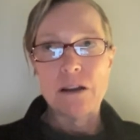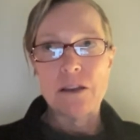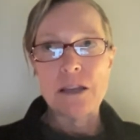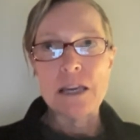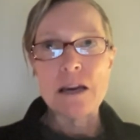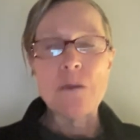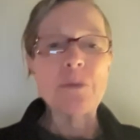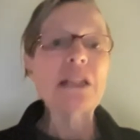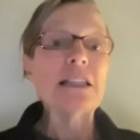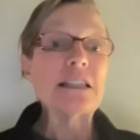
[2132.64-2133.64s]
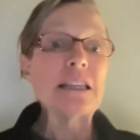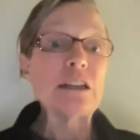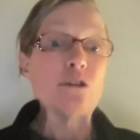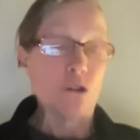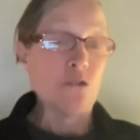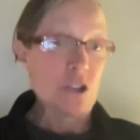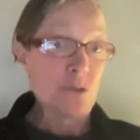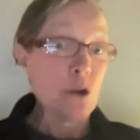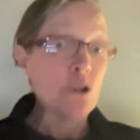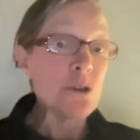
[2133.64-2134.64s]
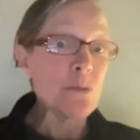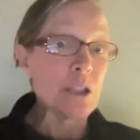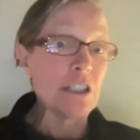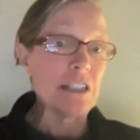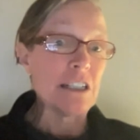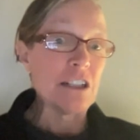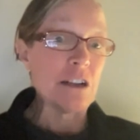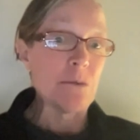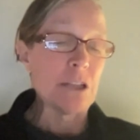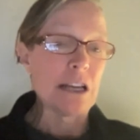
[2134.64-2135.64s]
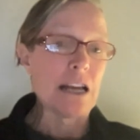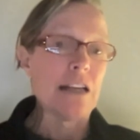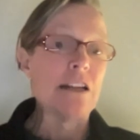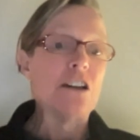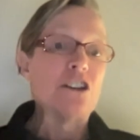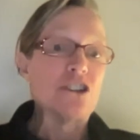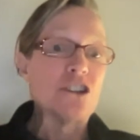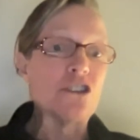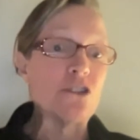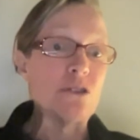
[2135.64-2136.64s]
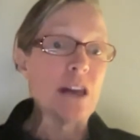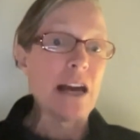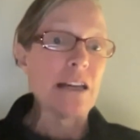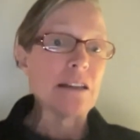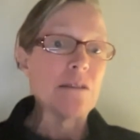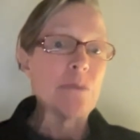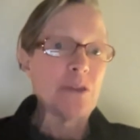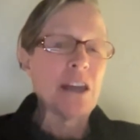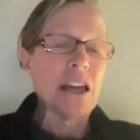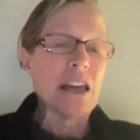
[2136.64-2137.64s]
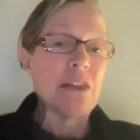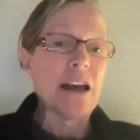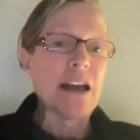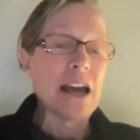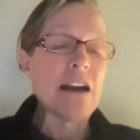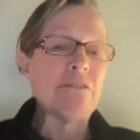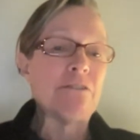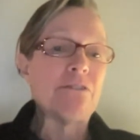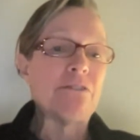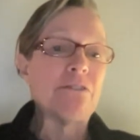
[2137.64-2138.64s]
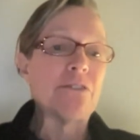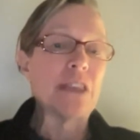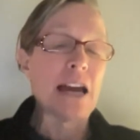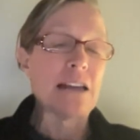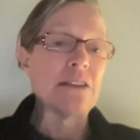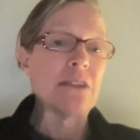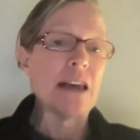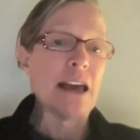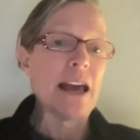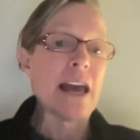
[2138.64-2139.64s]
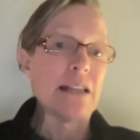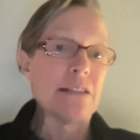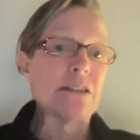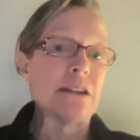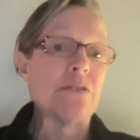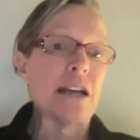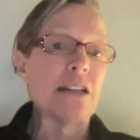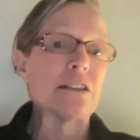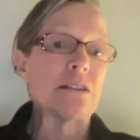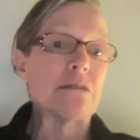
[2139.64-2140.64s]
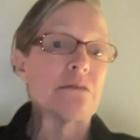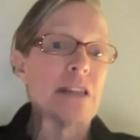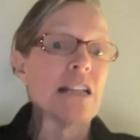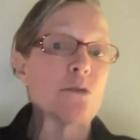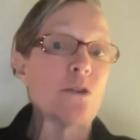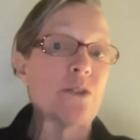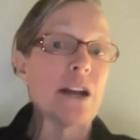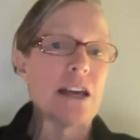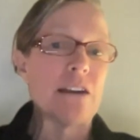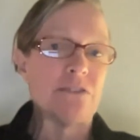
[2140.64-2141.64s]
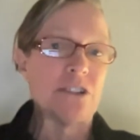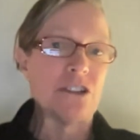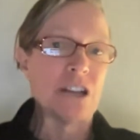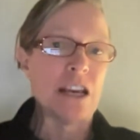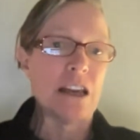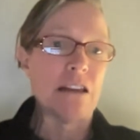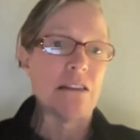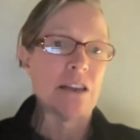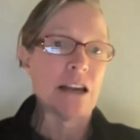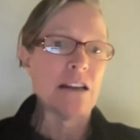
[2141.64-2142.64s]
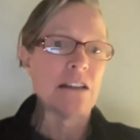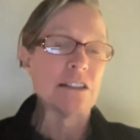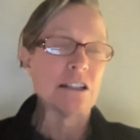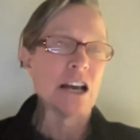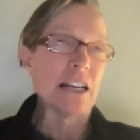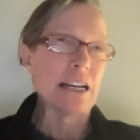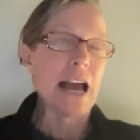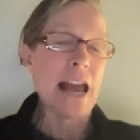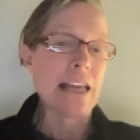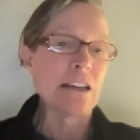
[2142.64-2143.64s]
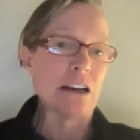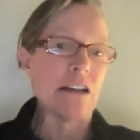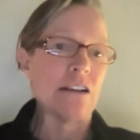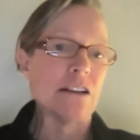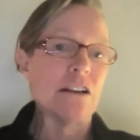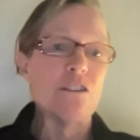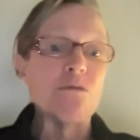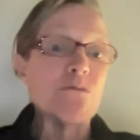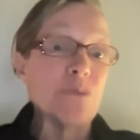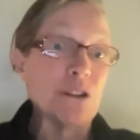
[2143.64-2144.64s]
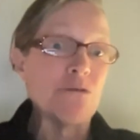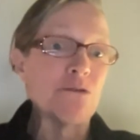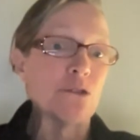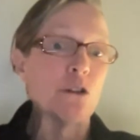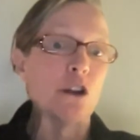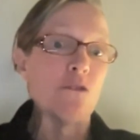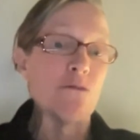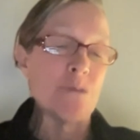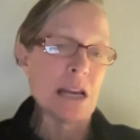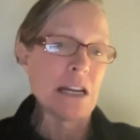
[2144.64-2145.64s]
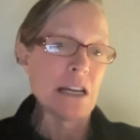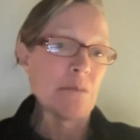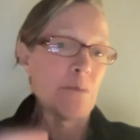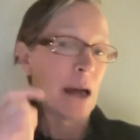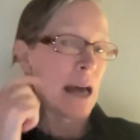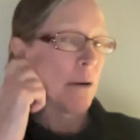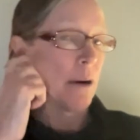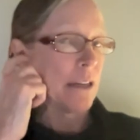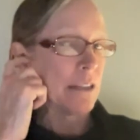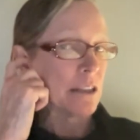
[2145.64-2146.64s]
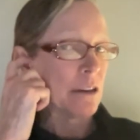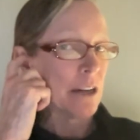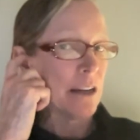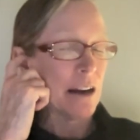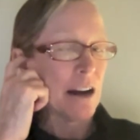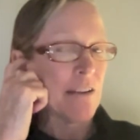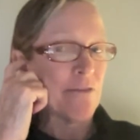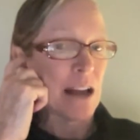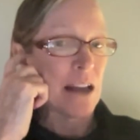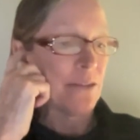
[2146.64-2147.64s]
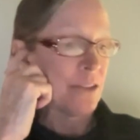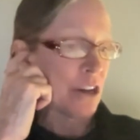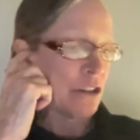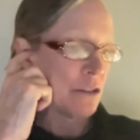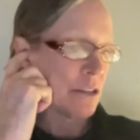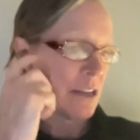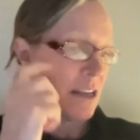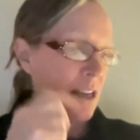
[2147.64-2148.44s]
the ability or the responsibility, shall we say, to do that. But there they have that in their hands, and that's what they have to share. That it's like an anchor, but full of meaning and power. So I found those,